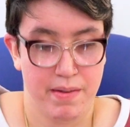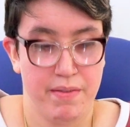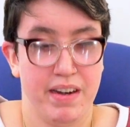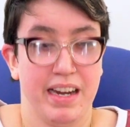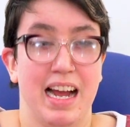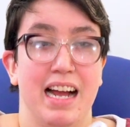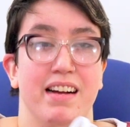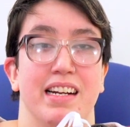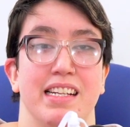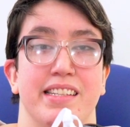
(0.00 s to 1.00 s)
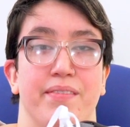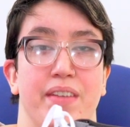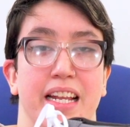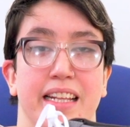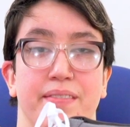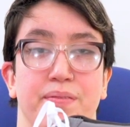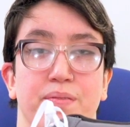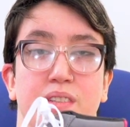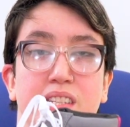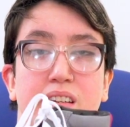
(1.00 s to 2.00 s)
my friend Kyle custom made
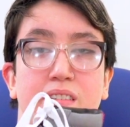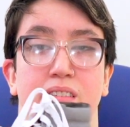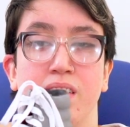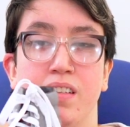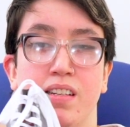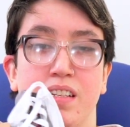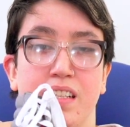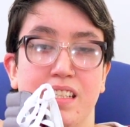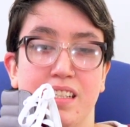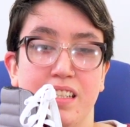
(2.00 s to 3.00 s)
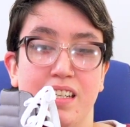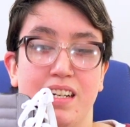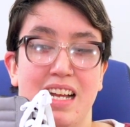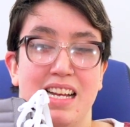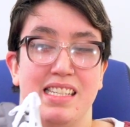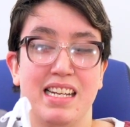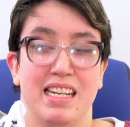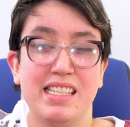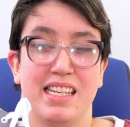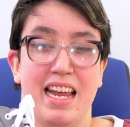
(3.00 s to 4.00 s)
them. So these are your classic
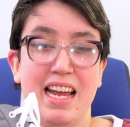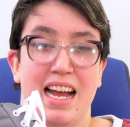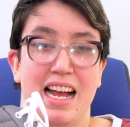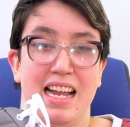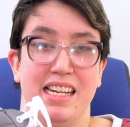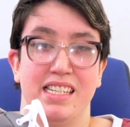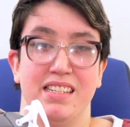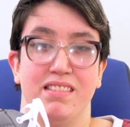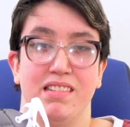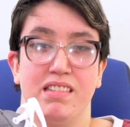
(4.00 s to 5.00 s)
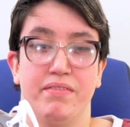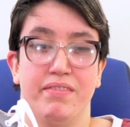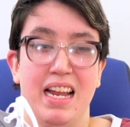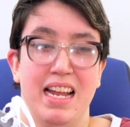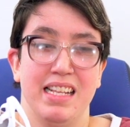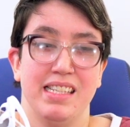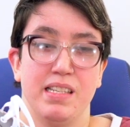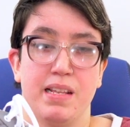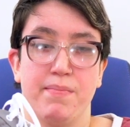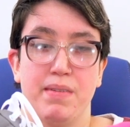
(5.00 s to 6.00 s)
Sk8-Hi shoes from
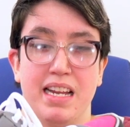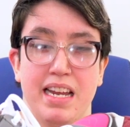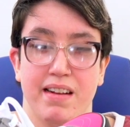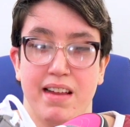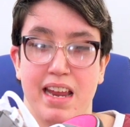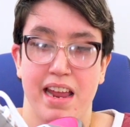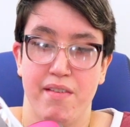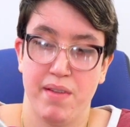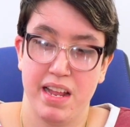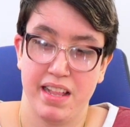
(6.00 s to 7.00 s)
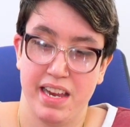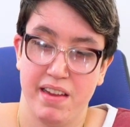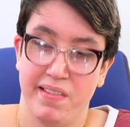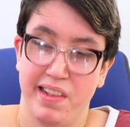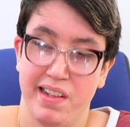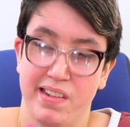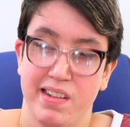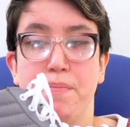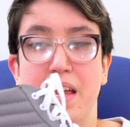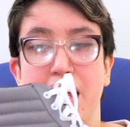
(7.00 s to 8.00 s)
Vans. But you know, he gave me the cute little
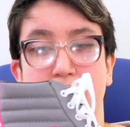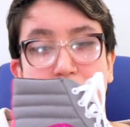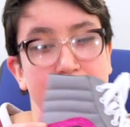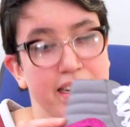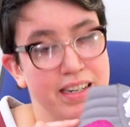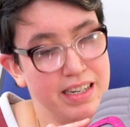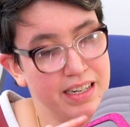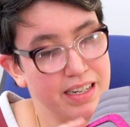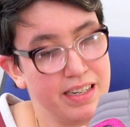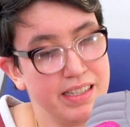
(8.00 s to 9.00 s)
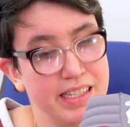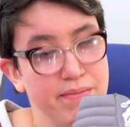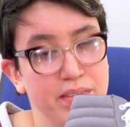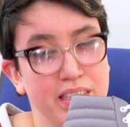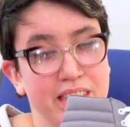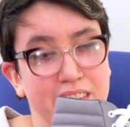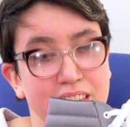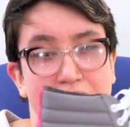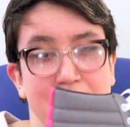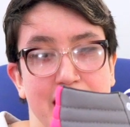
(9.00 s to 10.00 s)
pink glitter symbol,
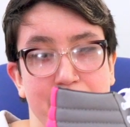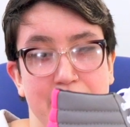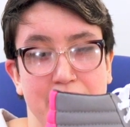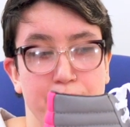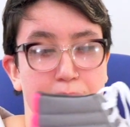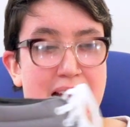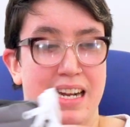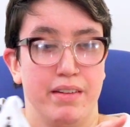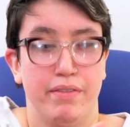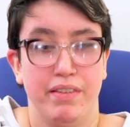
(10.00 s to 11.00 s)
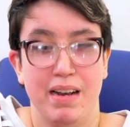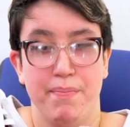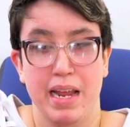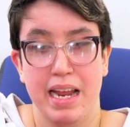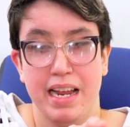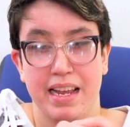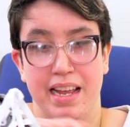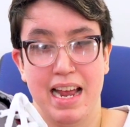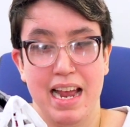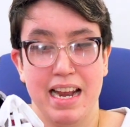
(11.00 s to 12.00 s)
and he got the back and the front pink,
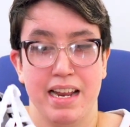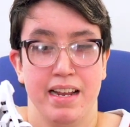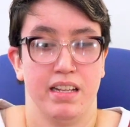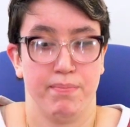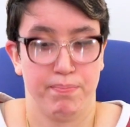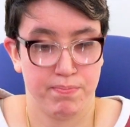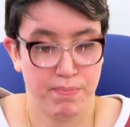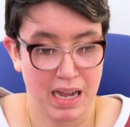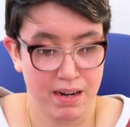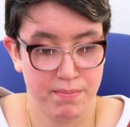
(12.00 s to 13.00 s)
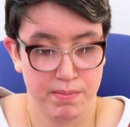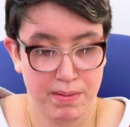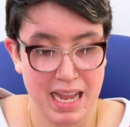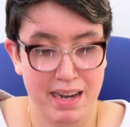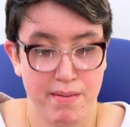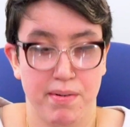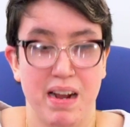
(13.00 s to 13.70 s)
and the bottoms black and